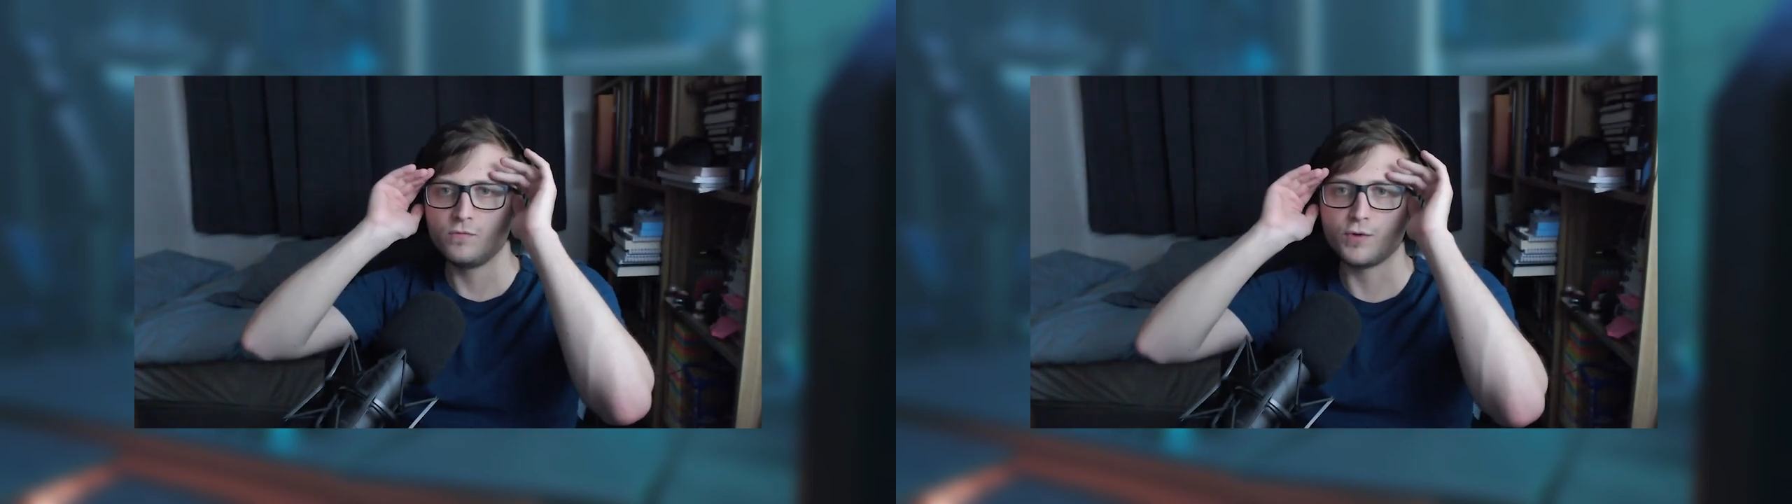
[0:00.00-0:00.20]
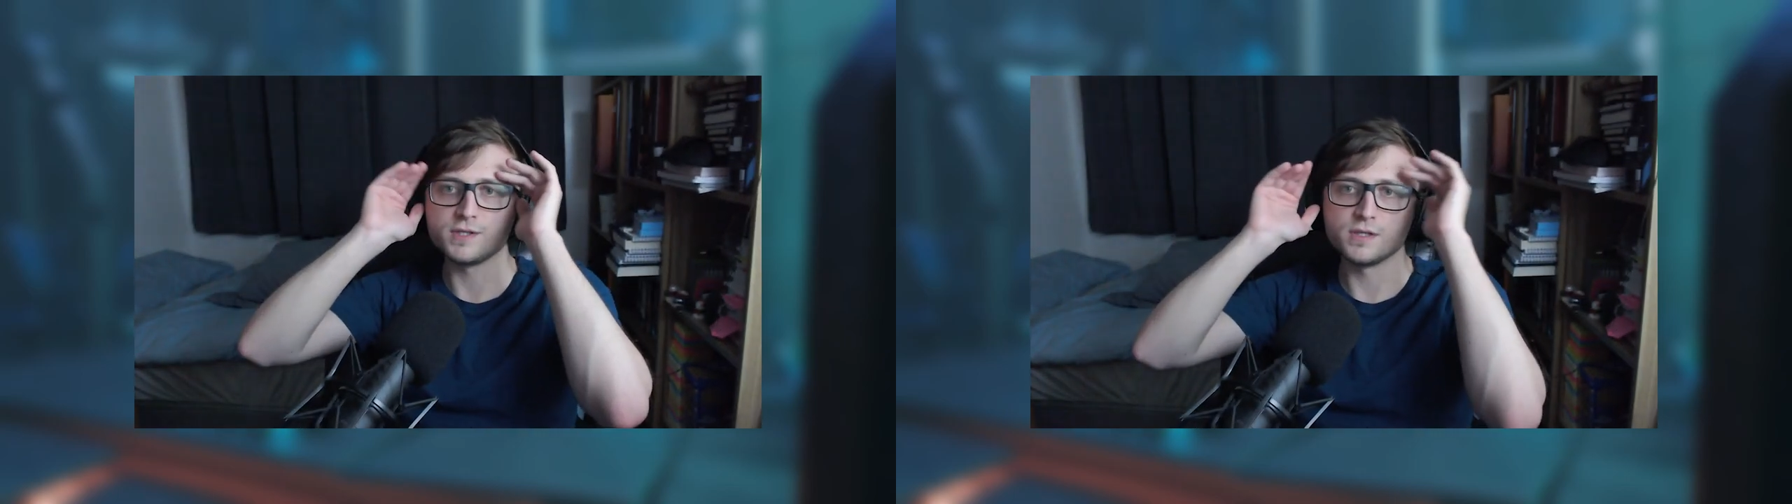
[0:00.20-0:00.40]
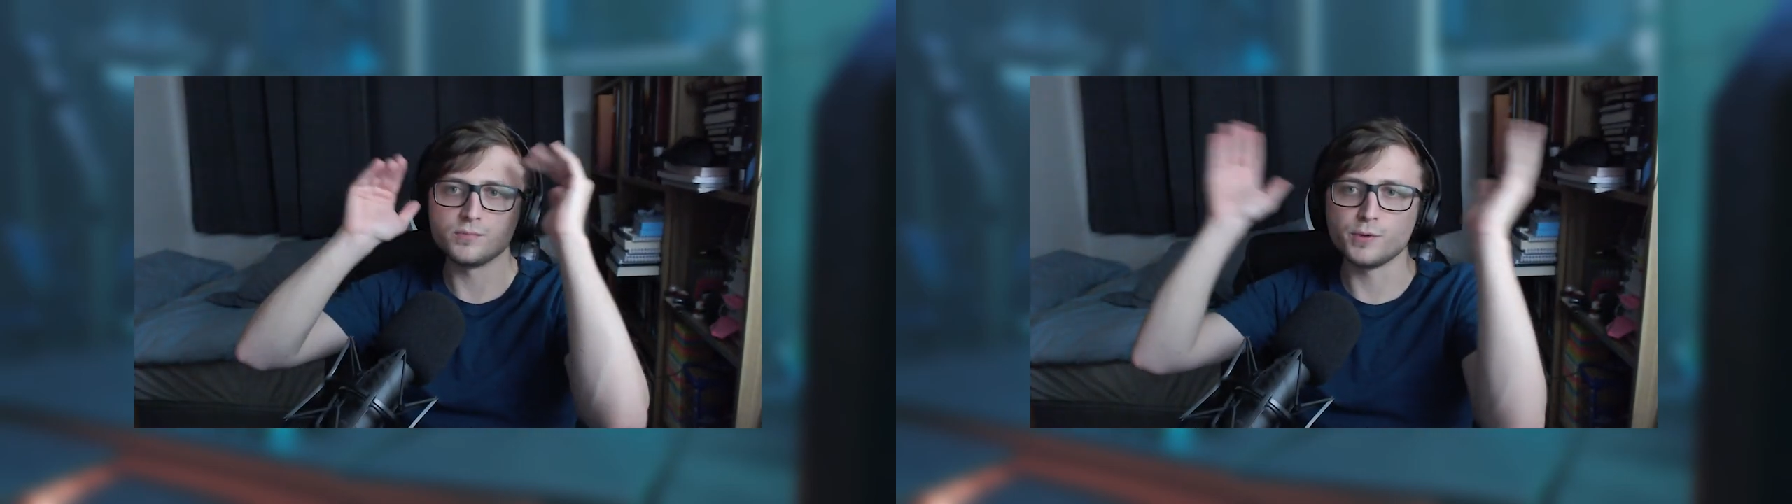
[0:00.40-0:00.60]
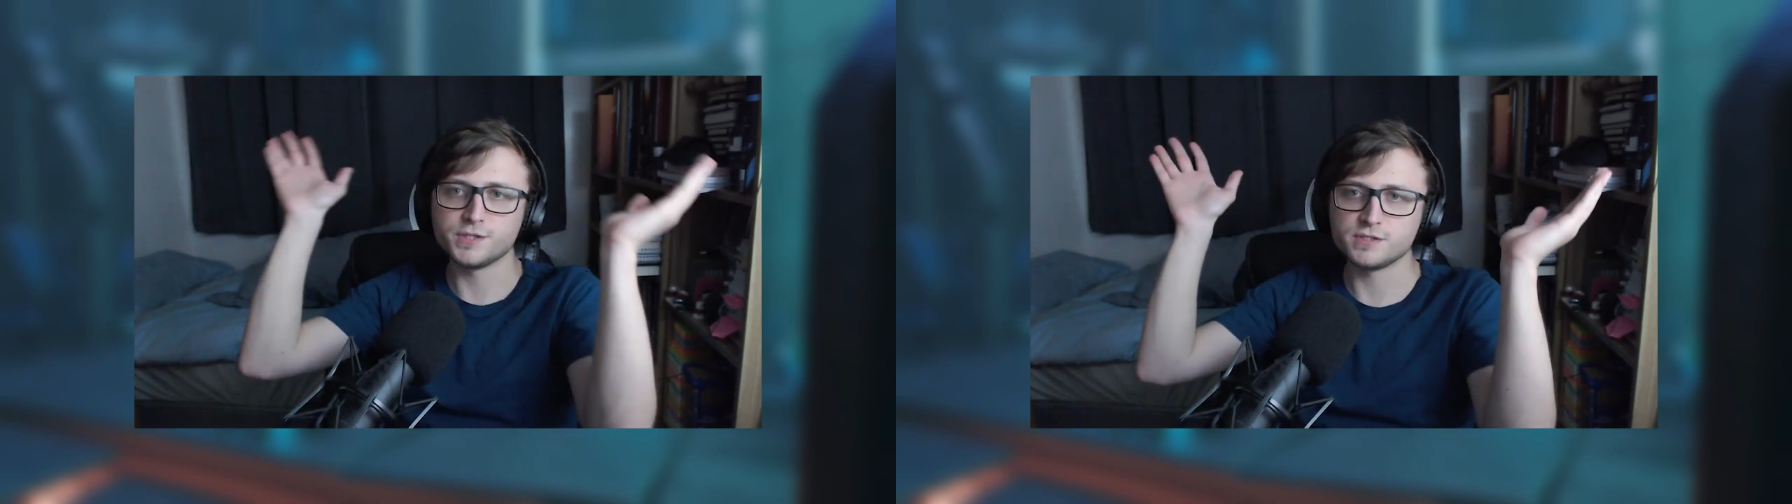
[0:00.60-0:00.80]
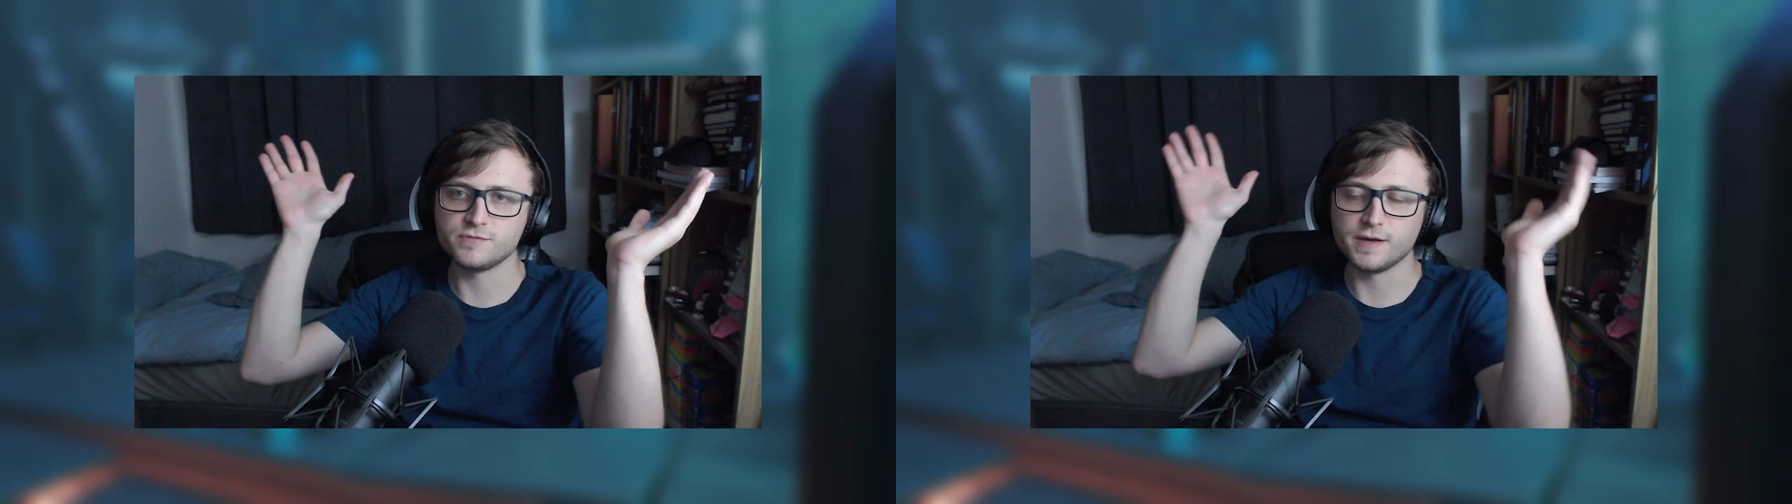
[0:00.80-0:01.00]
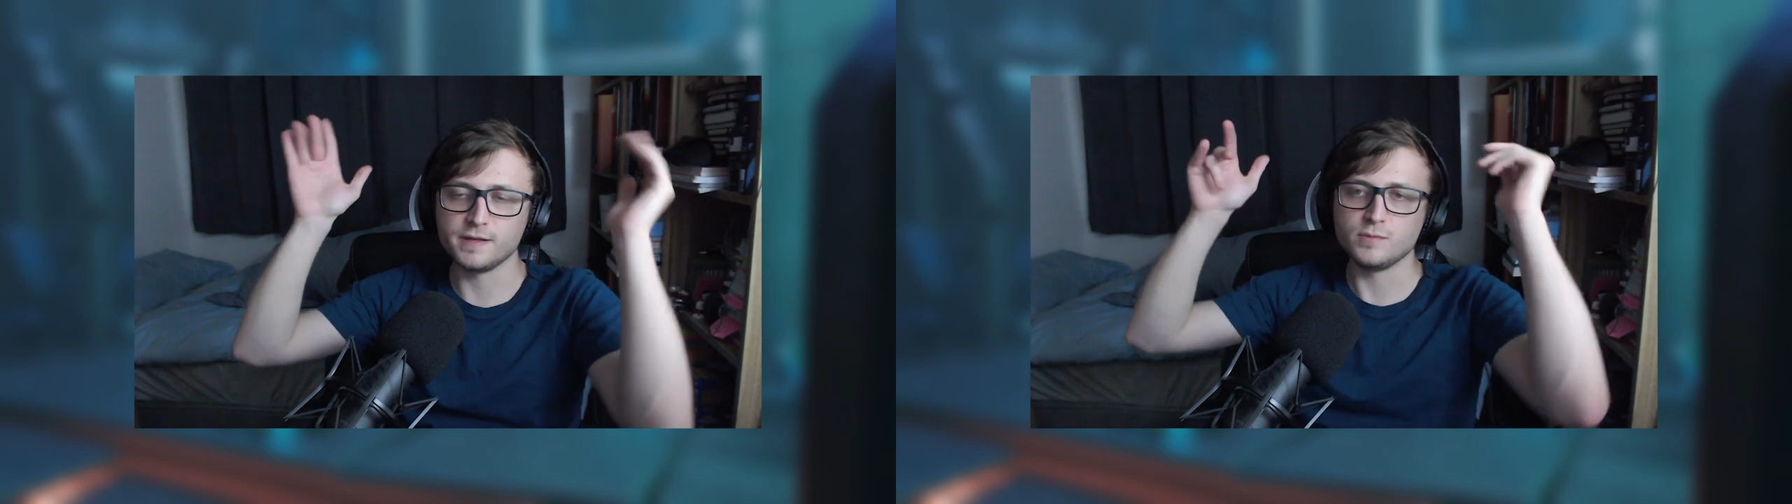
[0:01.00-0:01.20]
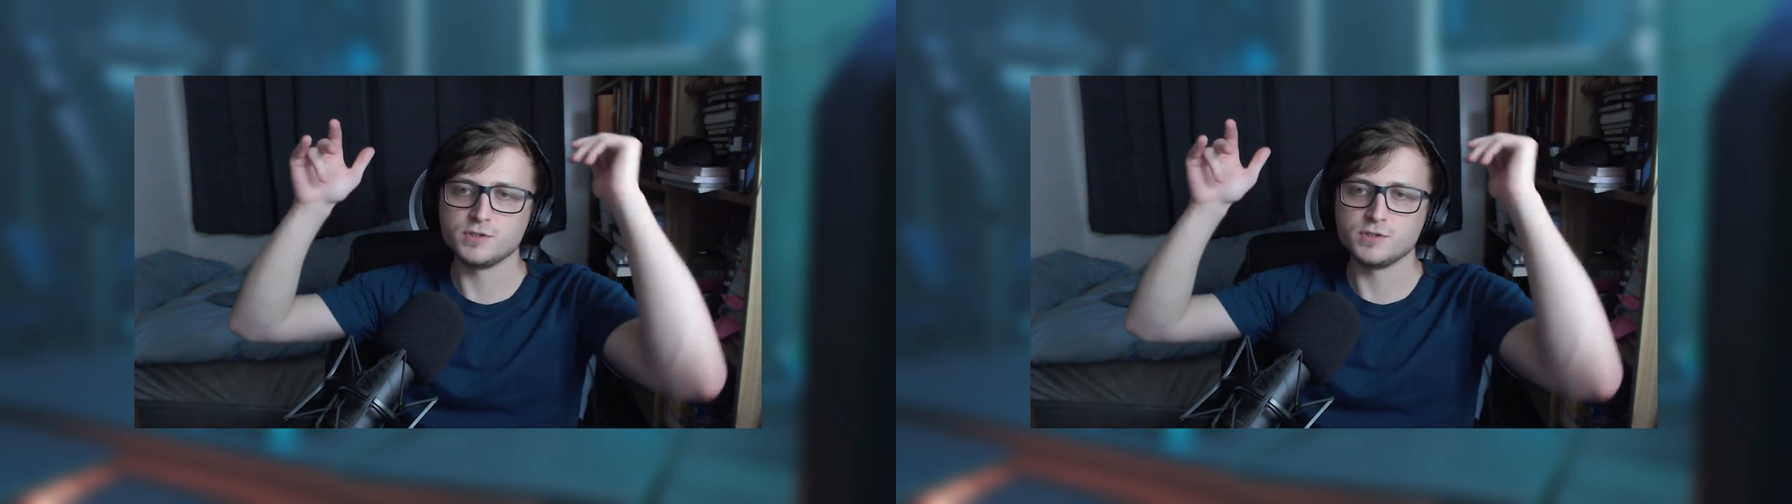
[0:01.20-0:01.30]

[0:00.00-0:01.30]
For example, I just finally